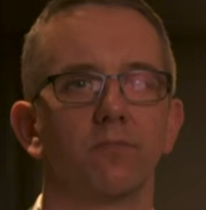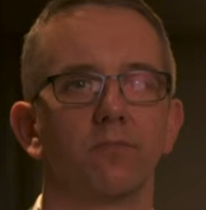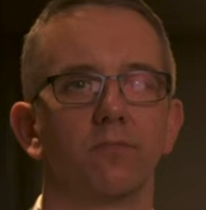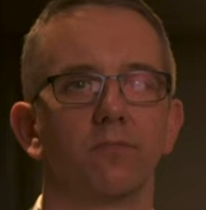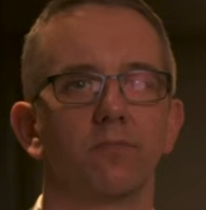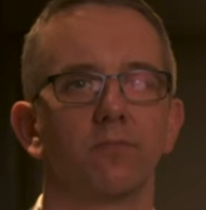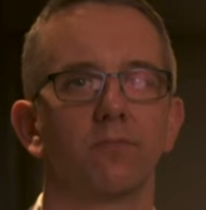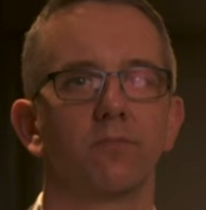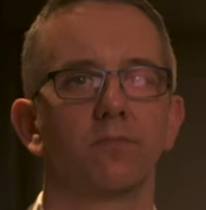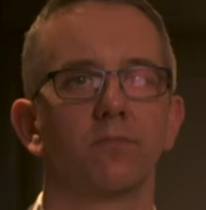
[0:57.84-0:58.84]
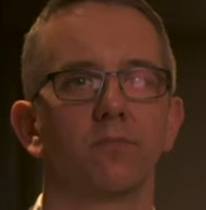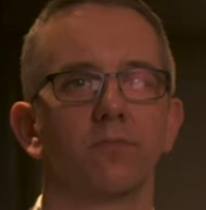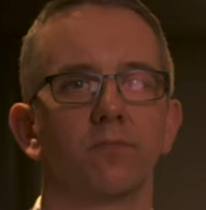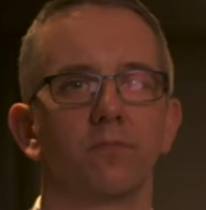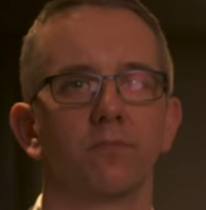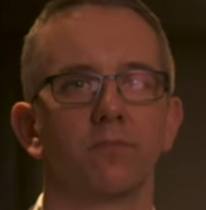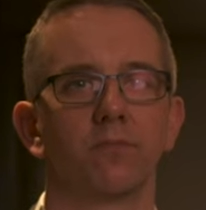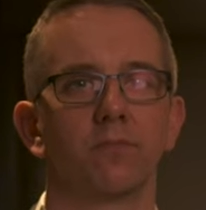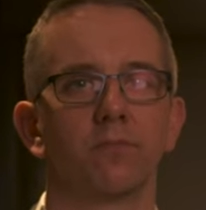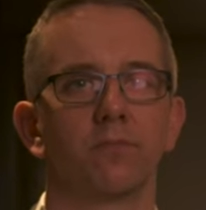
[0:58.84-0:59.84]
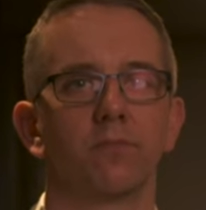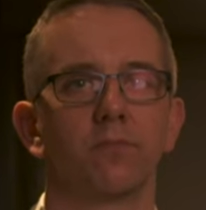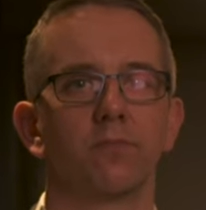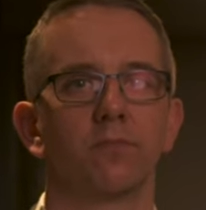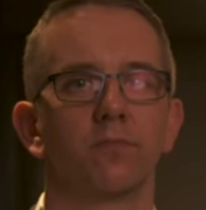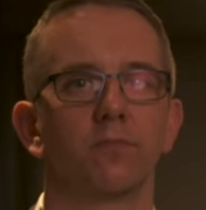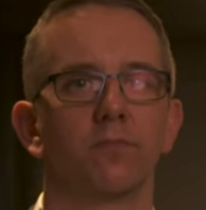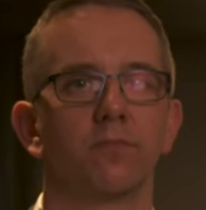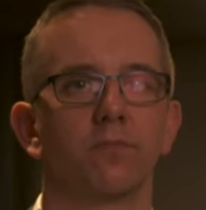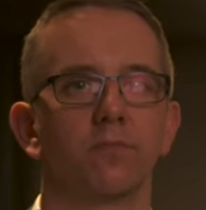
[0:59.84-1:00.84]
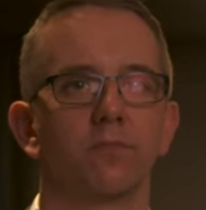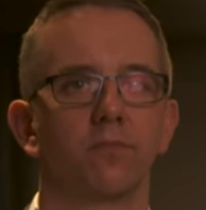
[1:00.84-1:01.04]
This person isn't speaking.